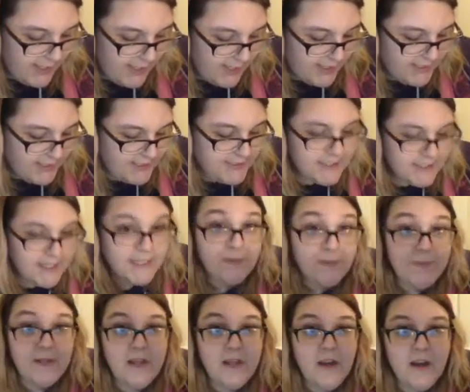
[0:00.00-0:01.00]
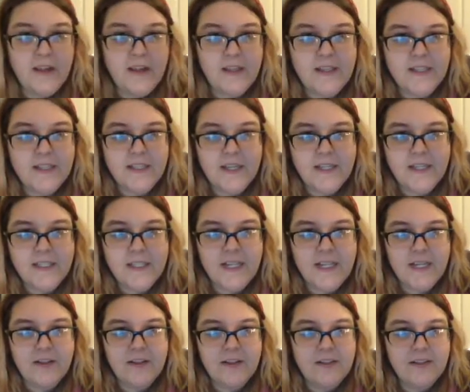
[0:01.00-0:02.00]
inside the banana there's loads of
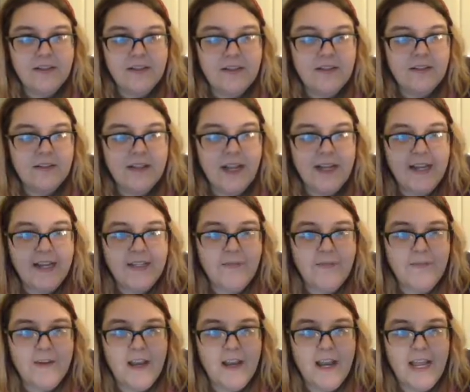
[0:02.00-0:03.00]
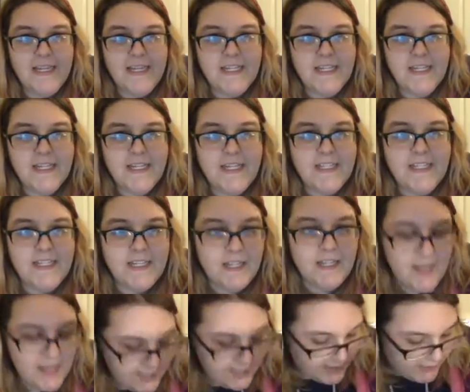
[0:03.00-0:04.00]
little like different letters, and
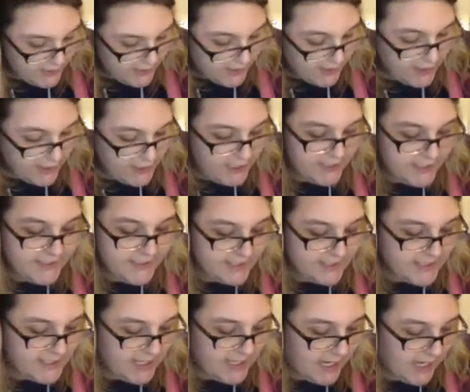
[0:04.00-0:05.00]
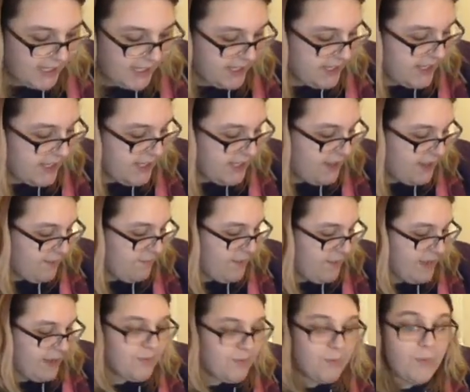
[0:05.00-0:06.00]
so you can use it to like
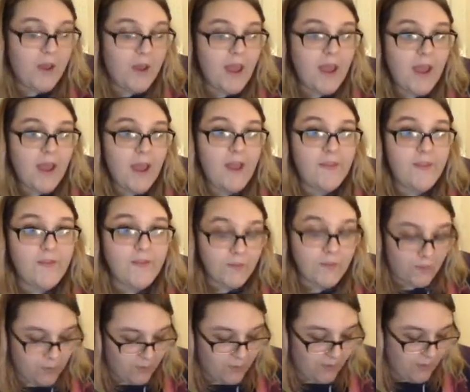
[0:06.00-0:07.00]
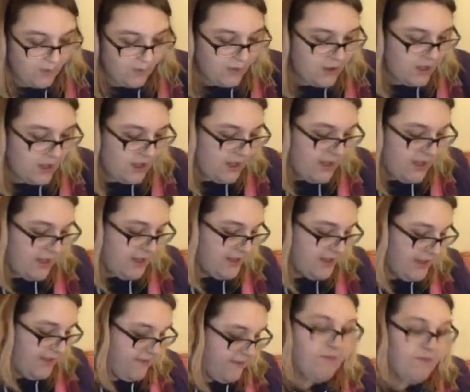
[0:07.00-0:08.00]
make words or
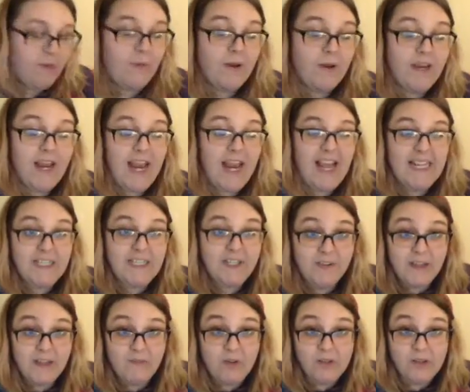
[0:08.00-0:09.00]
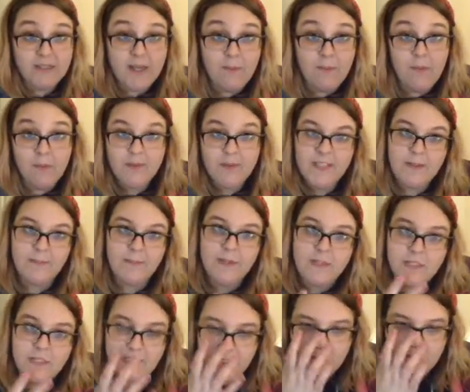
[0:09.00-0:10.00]
give everyone a letter and they've got to come up with
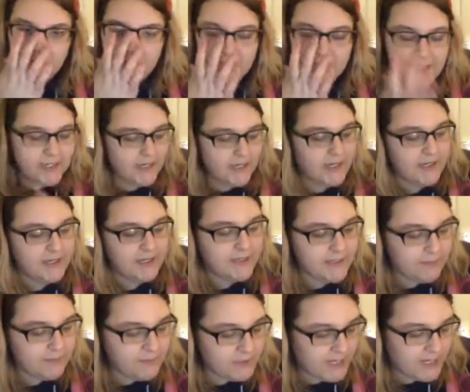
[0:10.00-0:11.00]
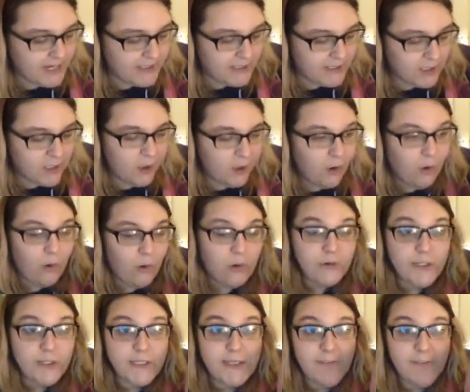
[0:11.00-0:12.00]
something to do with a particular subject, or
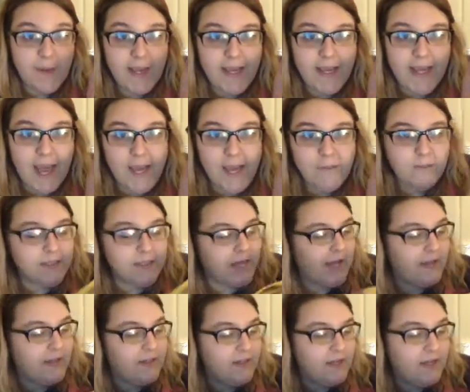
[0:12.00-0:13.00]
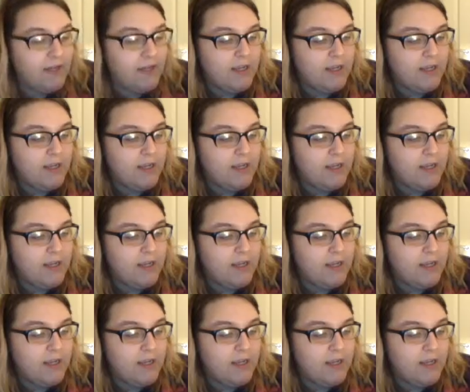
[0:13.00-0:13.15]
just to play games and,